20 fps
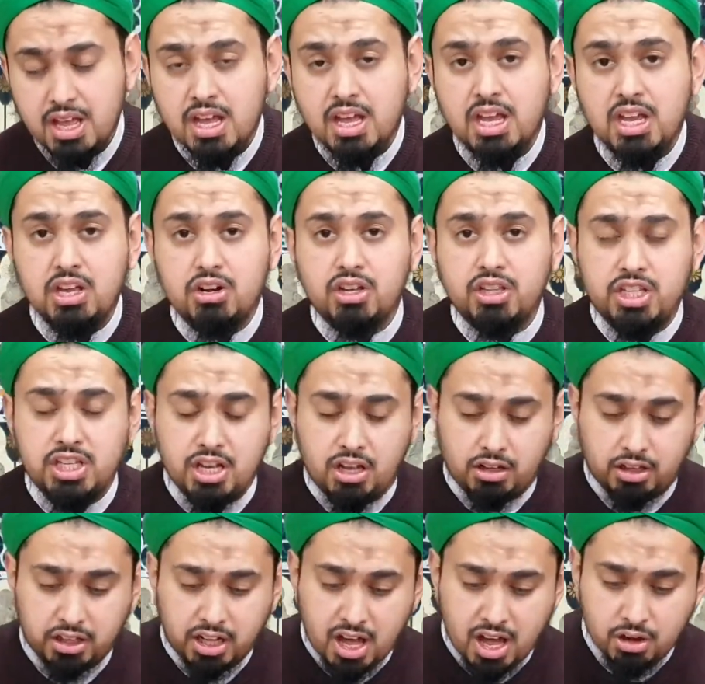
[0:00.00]
he
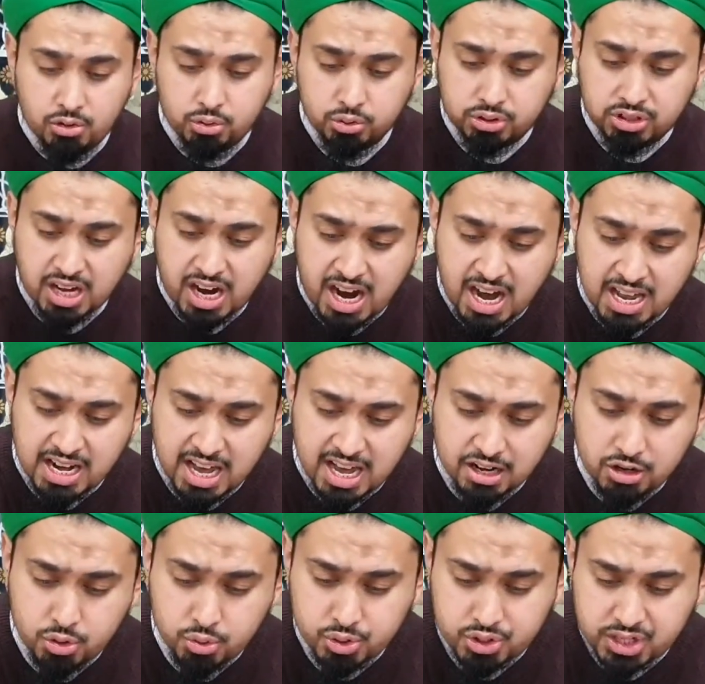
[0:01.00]
radiyallahu ta'ala
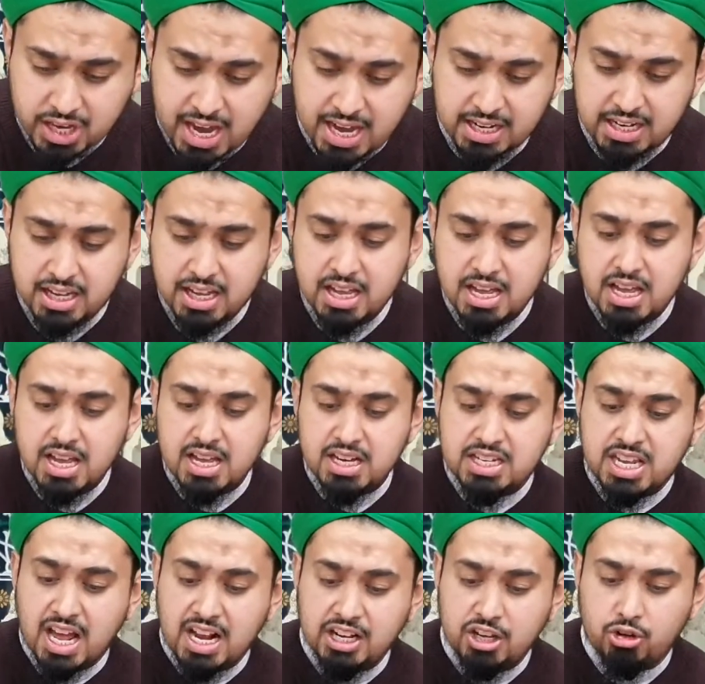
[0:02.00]
anhu said,
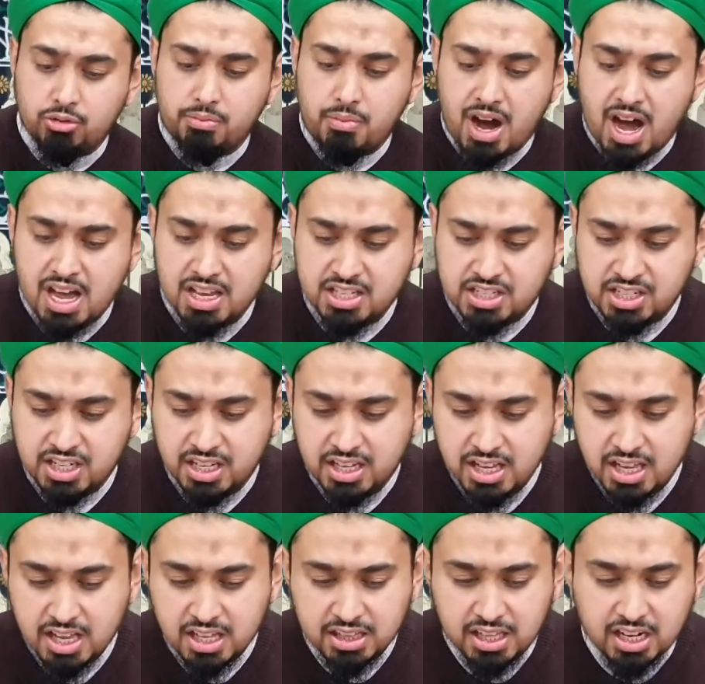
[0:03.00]
tell your master
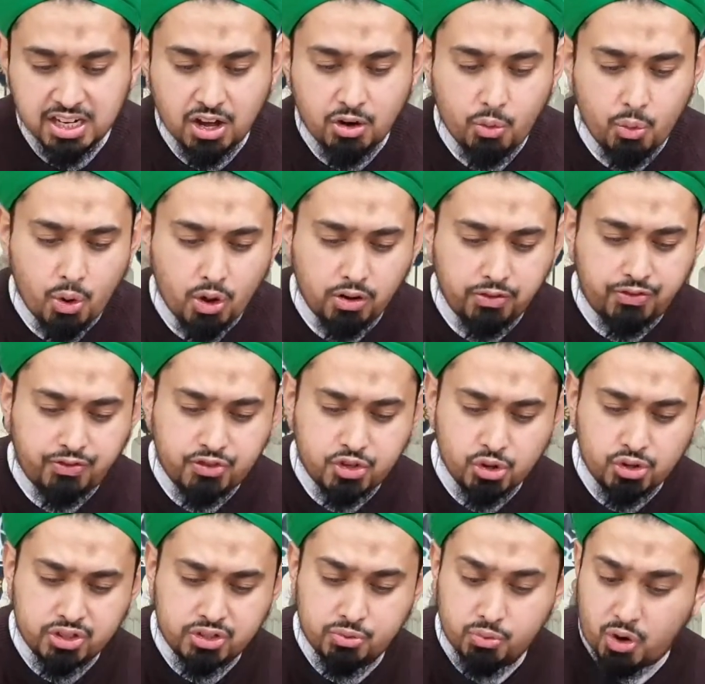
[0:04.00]
that a wolf
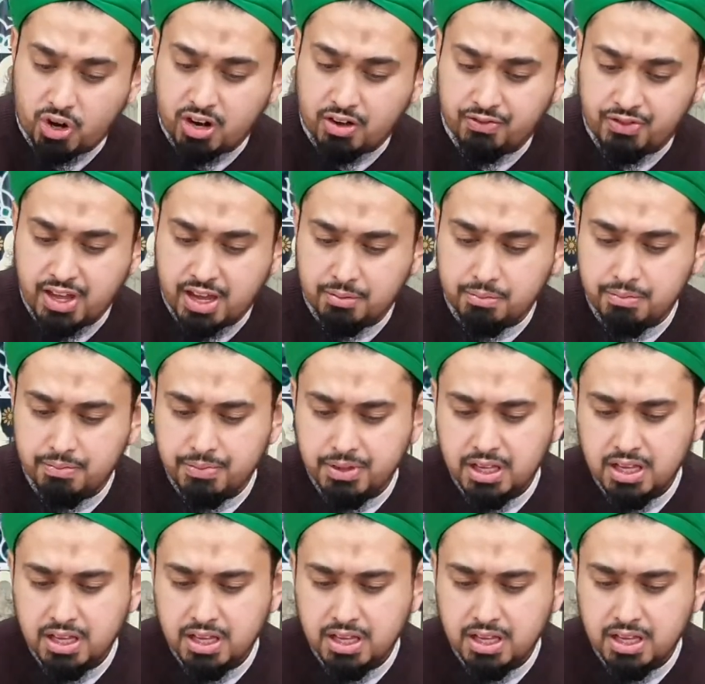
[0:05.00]
took one of them.